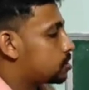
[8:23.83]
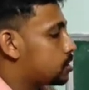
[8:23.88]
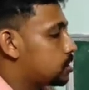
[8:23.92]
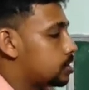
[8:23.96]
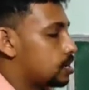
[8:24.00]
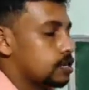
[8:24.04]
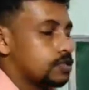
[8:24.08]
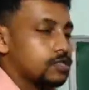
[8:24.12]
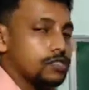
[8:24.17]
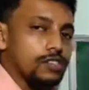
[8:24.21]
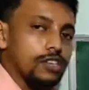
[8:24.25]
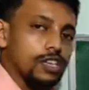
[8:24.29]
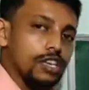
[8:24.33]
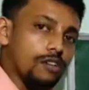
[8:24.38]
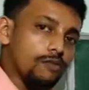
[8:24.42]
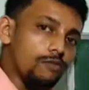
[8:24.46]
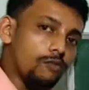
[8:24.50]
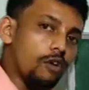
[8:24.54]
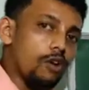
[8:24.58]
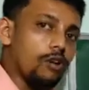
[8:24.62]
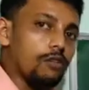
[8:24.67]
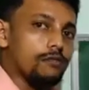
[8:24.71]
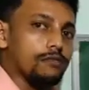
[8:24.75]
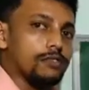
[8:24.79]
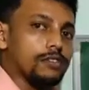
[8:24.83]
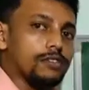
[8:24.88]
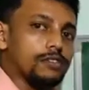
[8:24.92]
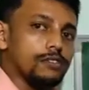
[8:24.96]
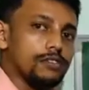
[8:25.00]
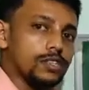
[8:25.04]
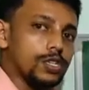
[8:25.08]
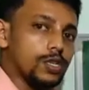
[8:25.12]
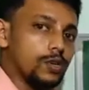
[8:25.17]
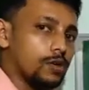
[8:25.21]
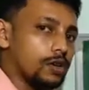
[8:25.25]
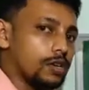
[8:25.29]
is evolved
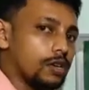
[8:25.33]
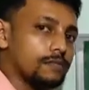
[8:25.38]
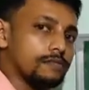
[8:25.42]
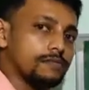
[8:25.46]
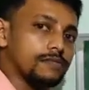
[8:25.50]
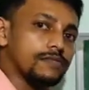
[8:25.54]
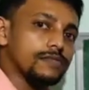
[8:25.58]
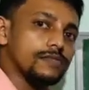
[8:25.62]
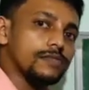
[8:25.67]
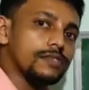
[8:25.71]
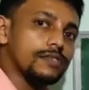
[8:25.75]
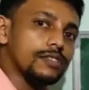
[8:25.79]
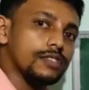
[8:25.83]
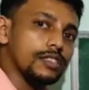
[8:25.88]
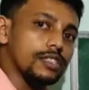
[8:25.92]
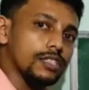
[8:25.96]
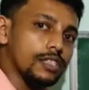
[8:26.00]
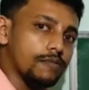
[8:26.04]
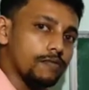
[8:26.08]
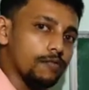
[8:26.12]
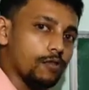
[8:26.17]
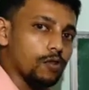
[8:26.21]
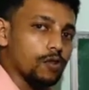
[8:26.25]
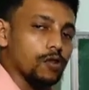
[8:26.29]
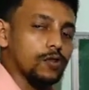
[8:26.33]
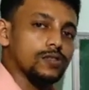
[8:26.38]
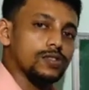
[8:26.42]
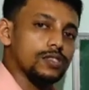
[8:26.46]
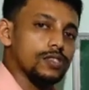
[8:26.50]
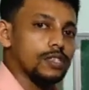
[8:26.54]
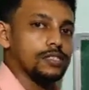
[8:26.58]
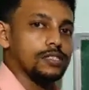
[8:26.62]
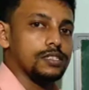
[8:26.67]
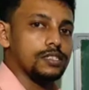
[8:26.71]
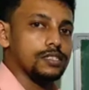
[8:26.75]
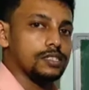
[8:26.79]
during the
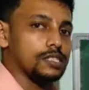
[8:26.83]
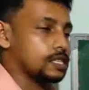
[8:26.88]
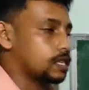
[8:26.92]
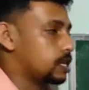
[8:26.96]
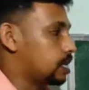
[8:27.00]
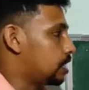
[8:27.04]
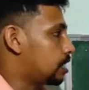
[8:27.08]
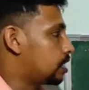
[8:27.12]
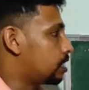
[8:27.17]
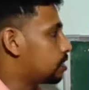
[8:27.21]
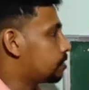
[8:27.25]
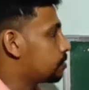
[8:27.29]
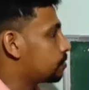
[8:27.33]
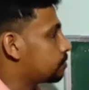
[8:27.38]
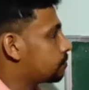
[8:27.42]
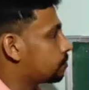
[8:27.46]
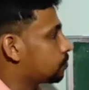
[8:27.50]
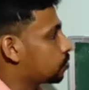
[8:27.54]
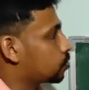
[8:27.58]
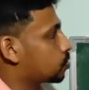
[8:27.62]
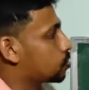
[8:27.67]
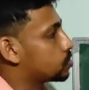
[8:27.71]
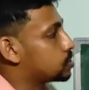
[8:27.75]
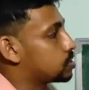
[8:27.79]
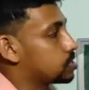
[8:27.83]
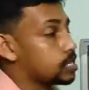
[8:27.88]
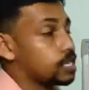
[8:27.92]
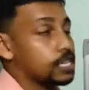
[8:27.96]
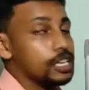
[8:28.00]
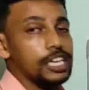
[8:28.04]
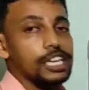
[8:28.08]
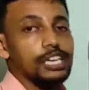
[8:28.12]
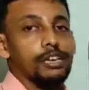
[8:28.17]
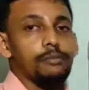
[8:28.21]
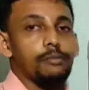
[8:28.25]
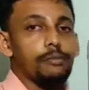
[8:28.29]
photosynthesis in
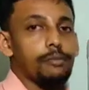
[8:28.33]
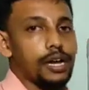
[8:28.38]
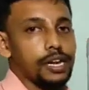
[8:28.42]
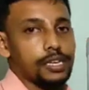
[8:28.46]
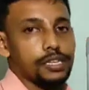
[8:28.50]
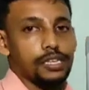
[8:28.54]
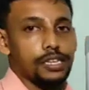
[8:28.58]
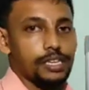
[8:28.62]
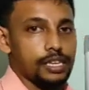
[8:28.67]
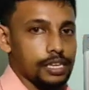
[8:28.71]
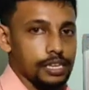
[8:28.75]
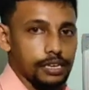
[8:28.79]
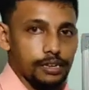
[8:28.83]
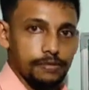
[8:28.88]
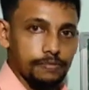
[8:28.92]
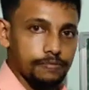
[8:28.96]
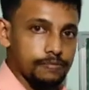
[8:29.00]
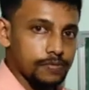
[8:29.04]
photosynthetic bacteria.